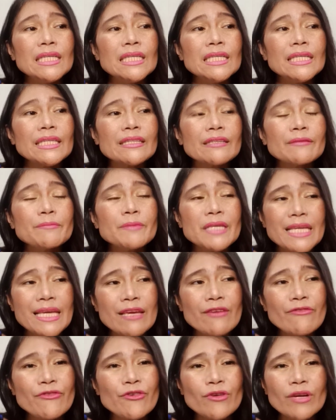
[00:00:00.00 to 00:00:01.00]
the
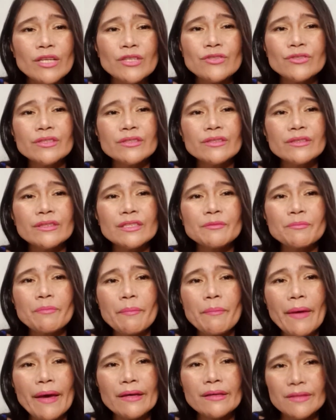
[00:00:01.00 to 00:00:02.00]
behavior. I shouldn't
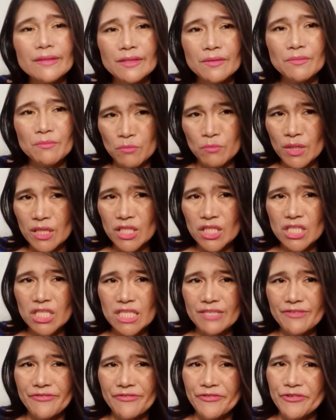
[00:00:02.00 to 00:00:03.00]
expect much
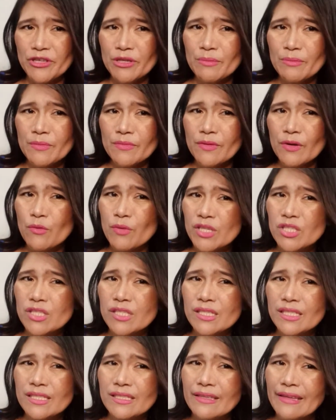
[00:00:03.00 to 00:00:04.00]
from the
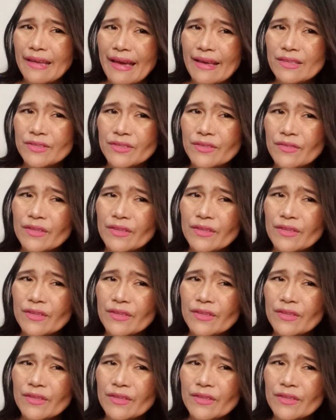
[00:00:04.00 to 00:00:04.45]
questions and answer.